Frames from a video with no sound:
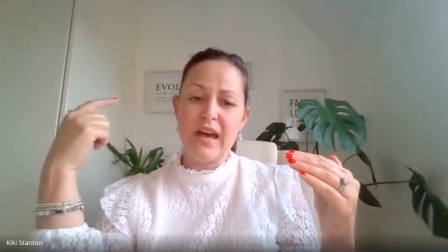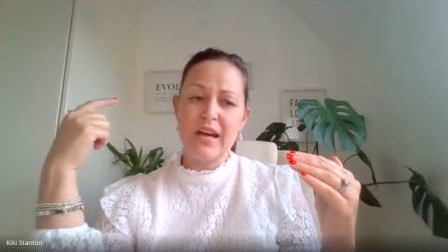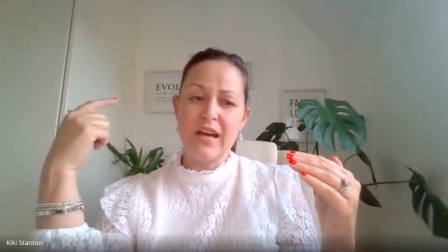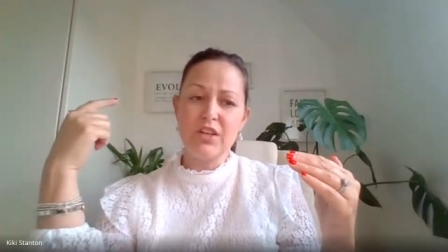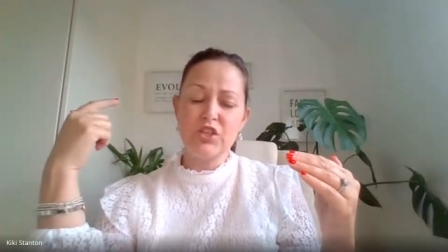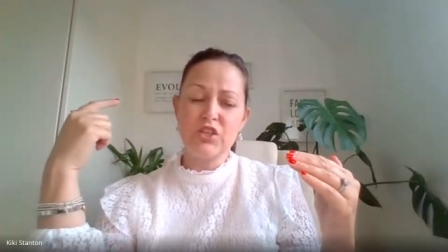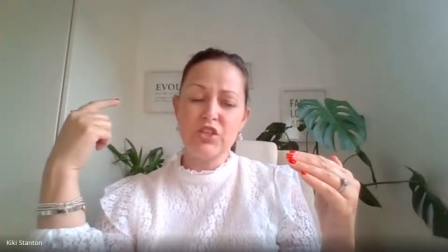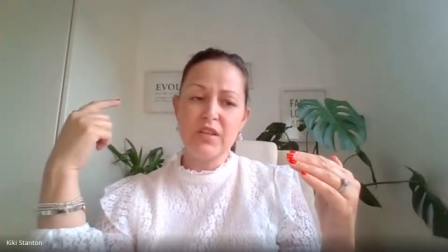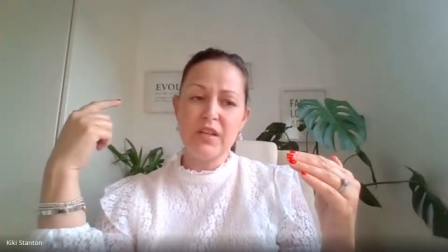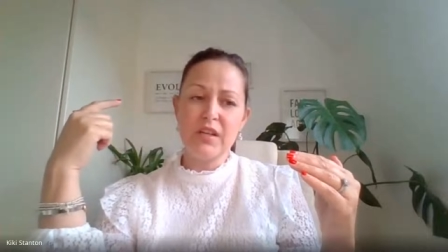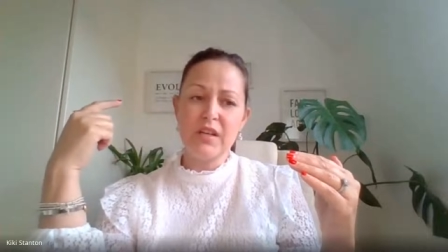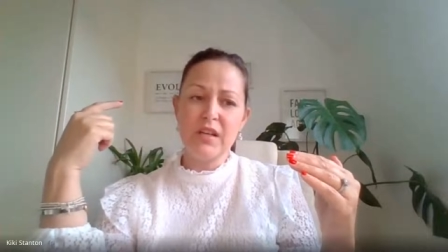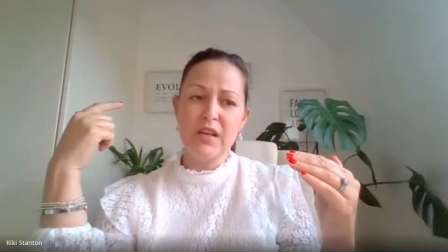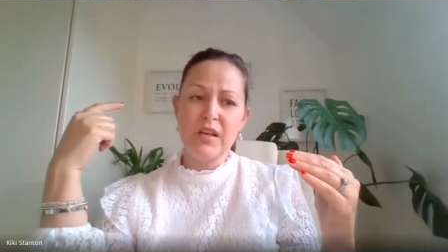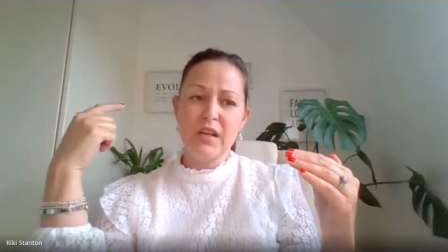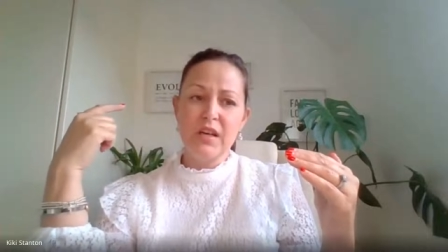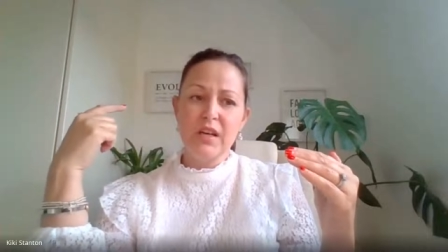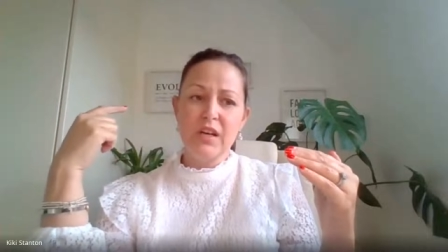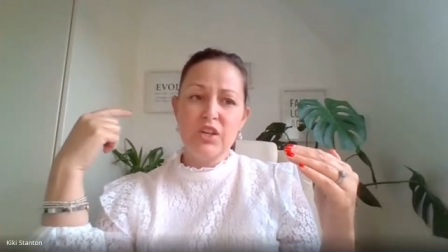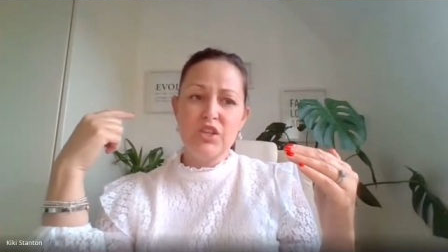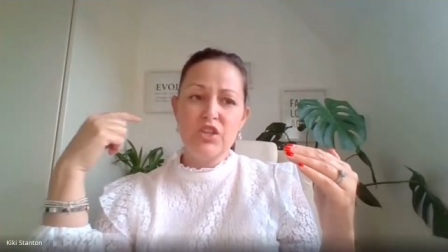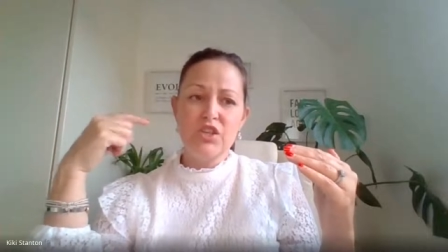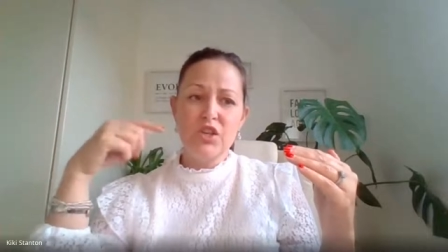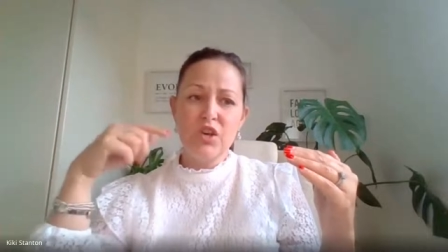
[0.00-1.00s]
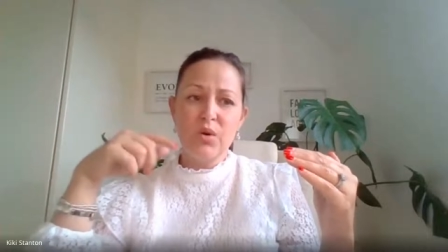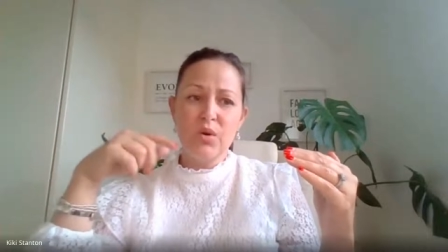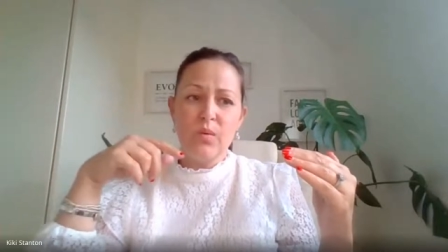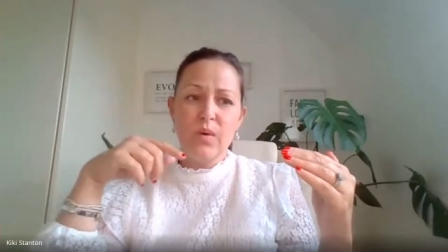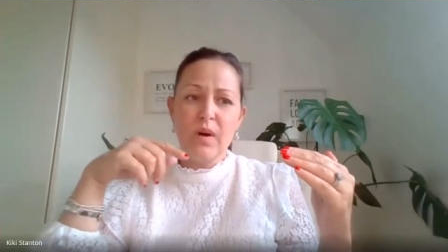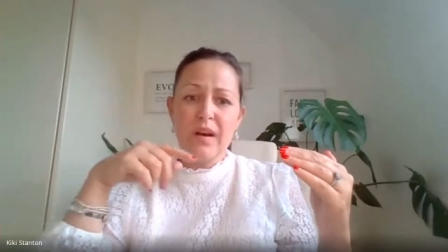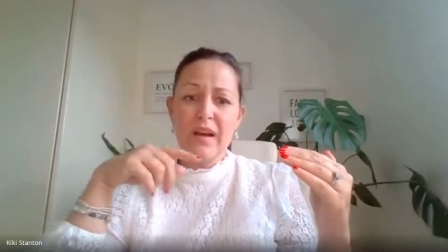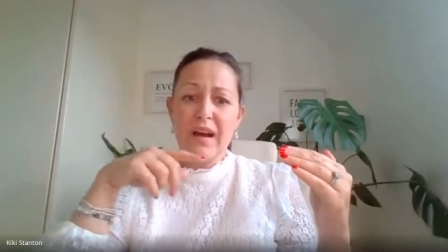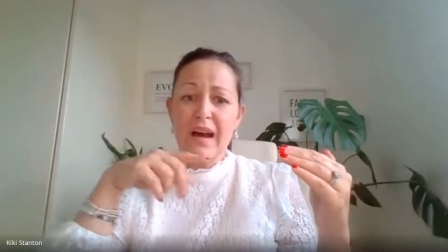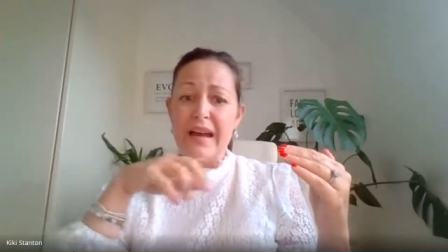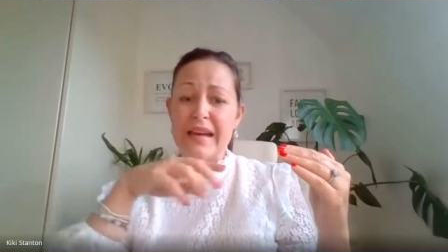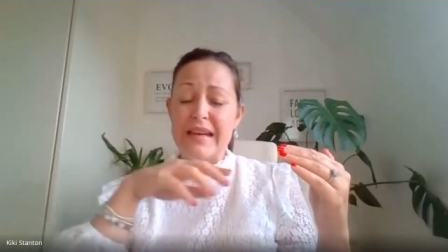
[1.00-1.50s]
actually, do you know
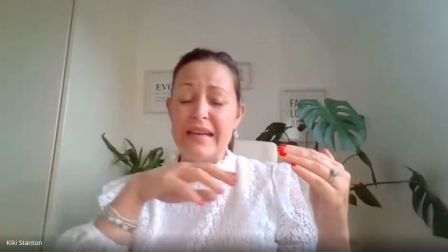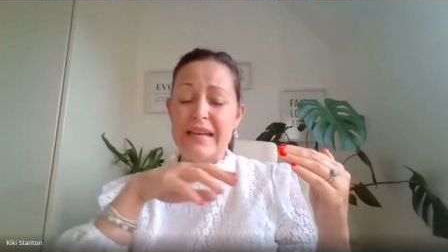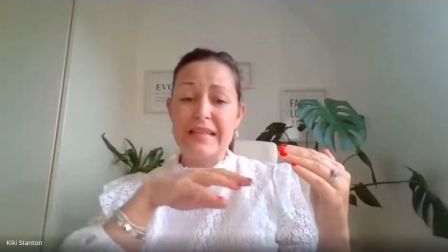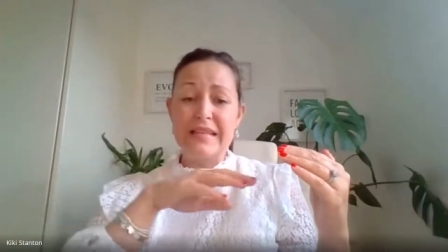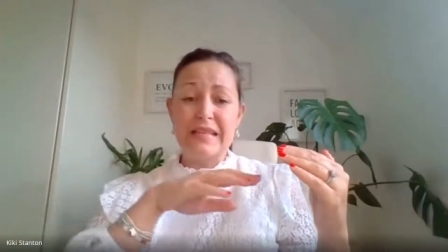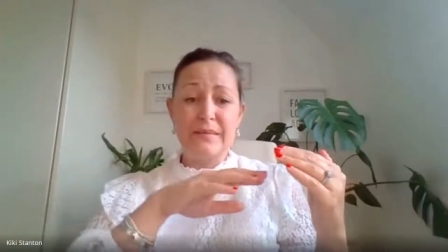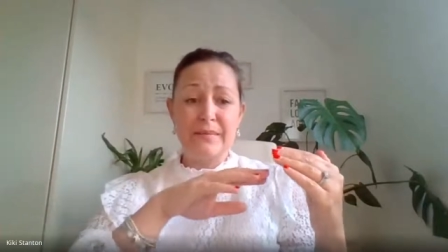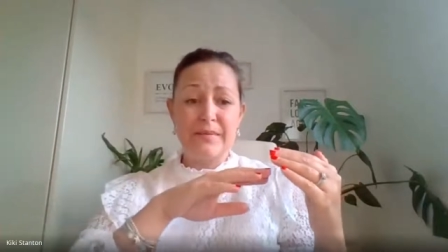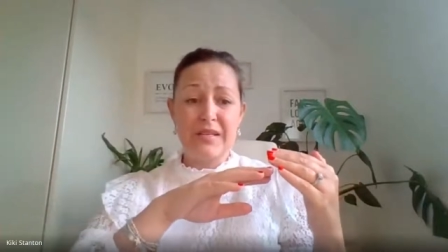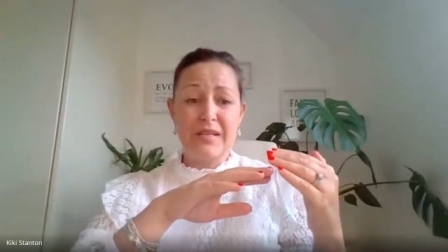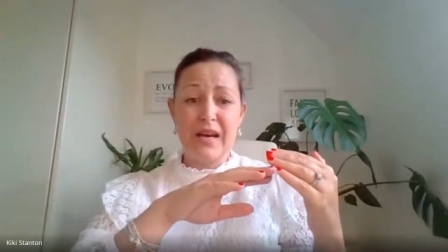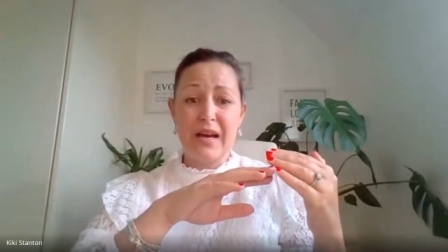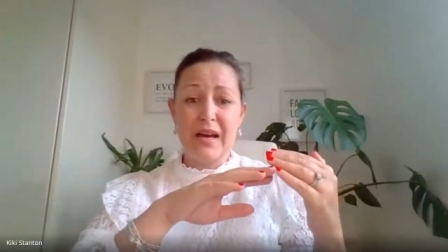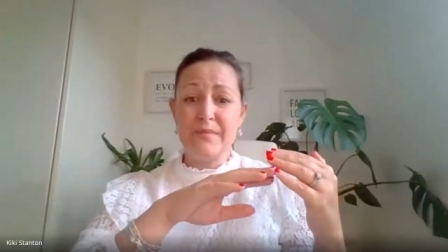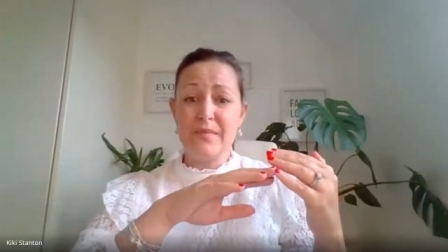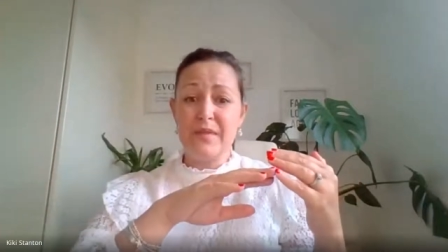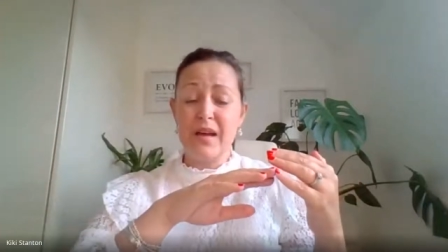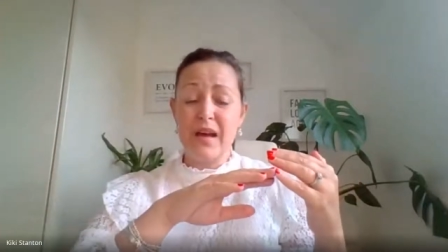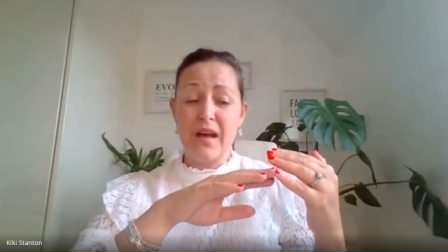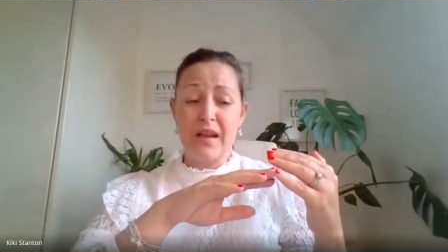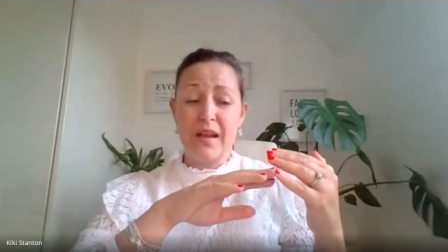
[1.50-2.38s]
what? I need some time.